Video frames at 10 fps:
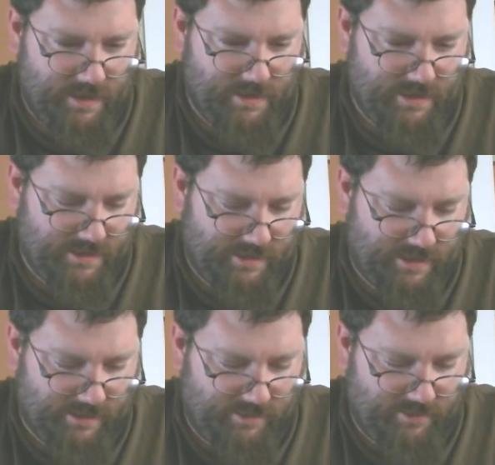
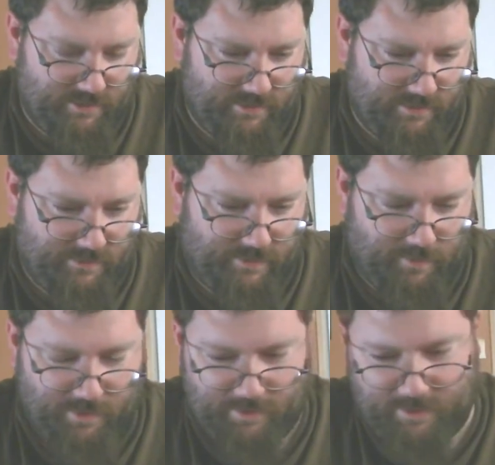sister from a
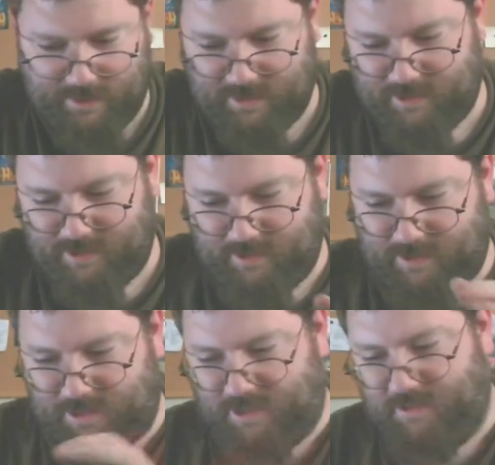religious church
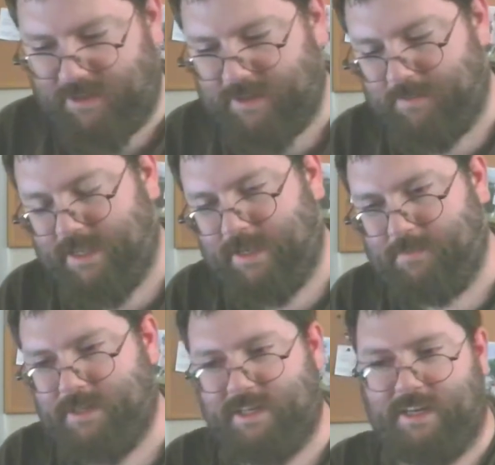shooting a
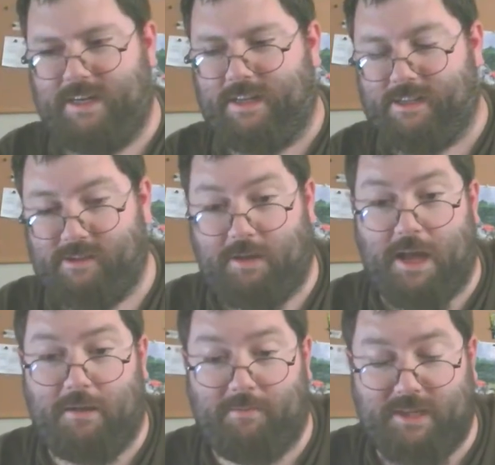machine gun. So I'm
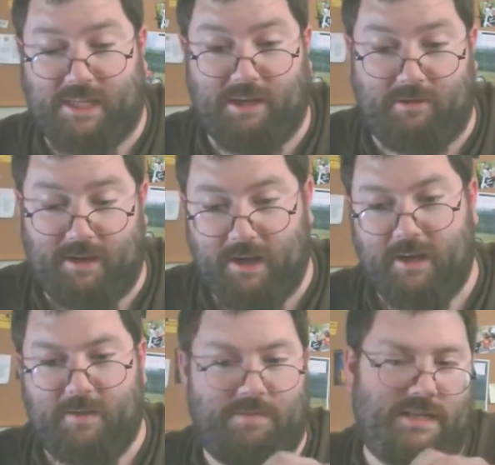just going to
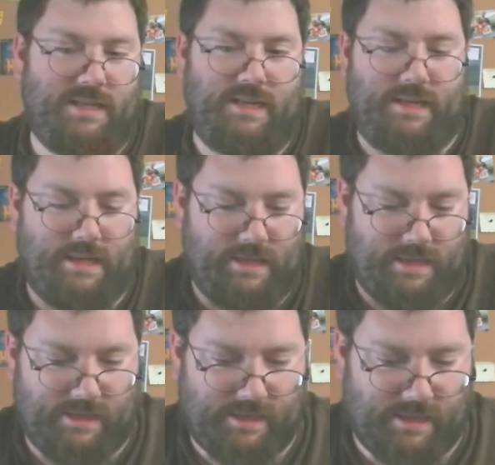pretend I didn't
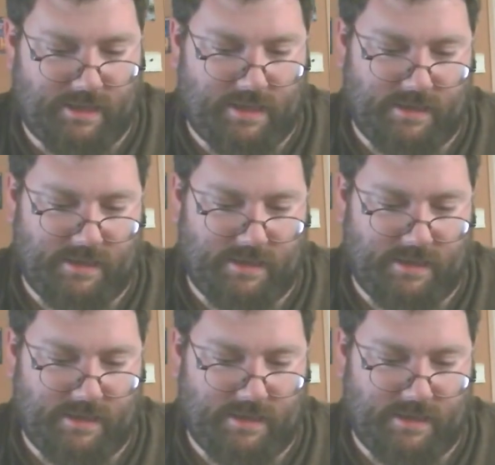see that.